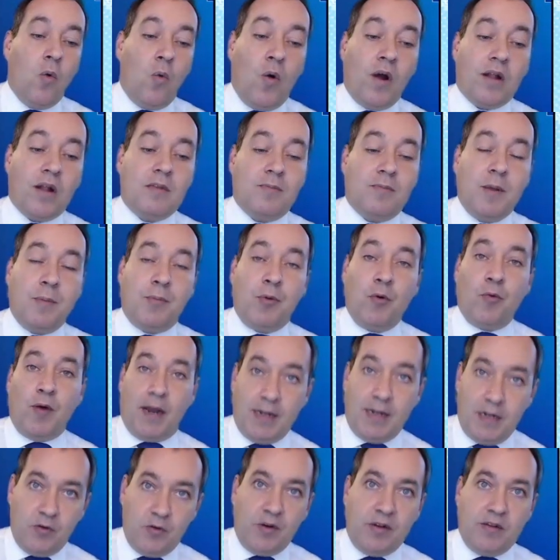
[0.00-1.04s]
Once people
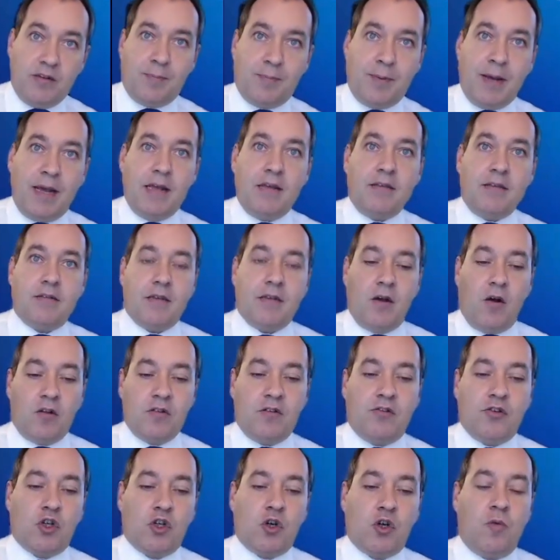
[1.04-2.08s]
were in green space,
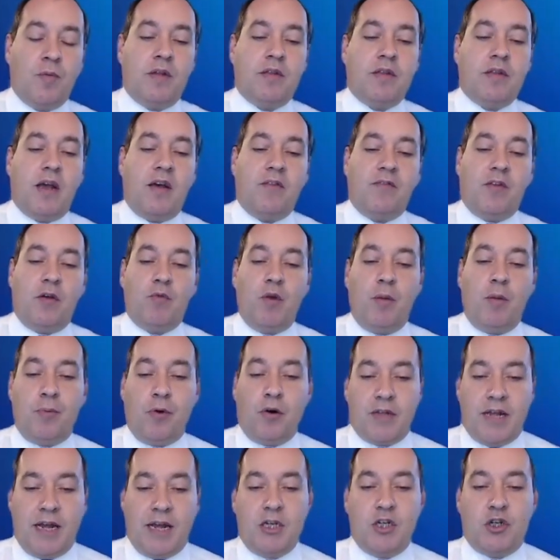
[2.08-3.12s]
on social media, they
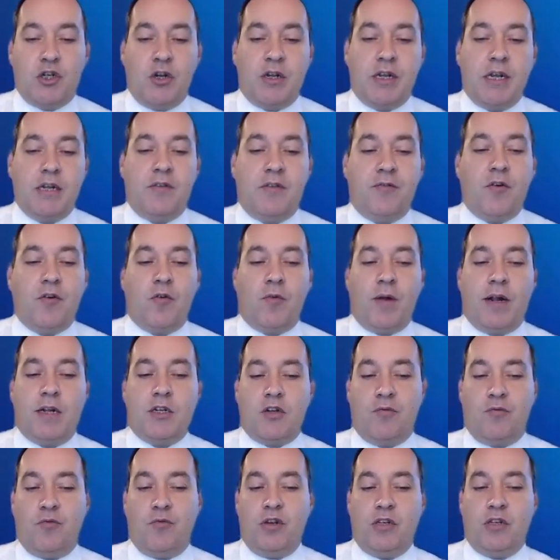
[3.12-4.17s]
report enjoying it for a
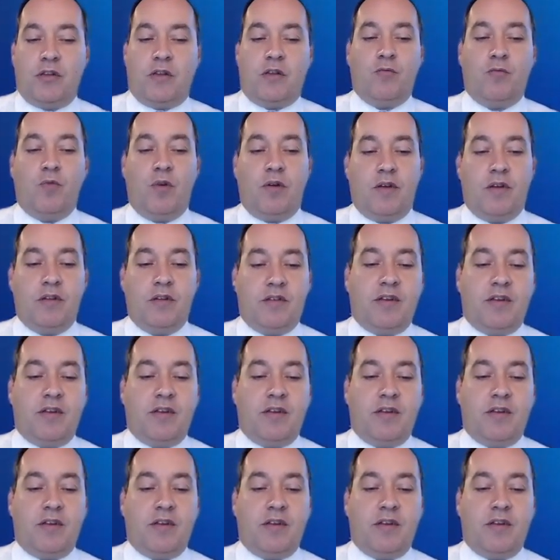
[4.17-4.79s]
range of reasons, whether